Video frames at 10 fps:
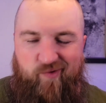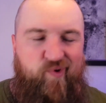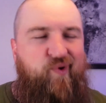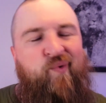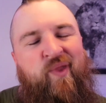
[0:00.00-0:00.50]

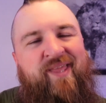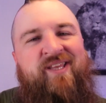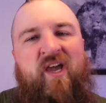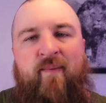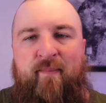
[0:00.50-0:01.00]
We weren't really
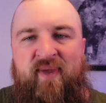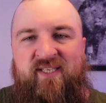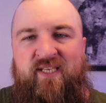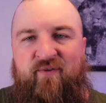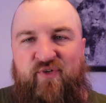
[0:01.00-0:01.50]
talking about being
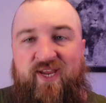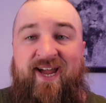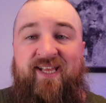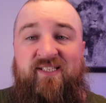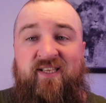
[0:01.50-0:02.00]
selfish,
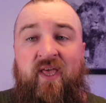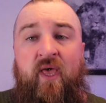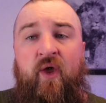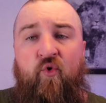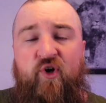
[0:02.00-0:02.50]
guys.
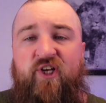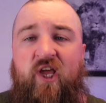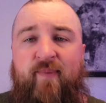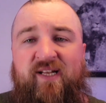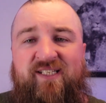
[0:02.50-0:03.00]
We're
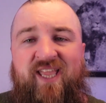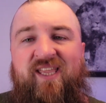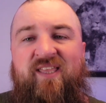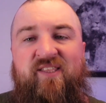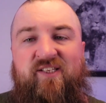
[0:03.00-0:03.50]
talking about
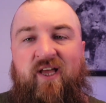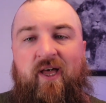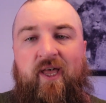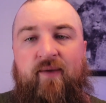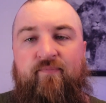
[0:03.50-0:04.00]
taking the
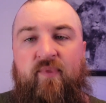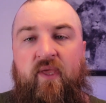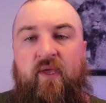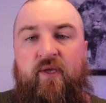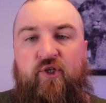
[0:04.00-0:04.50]
time
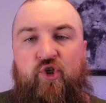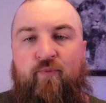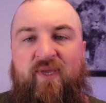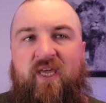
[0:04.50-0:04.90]
to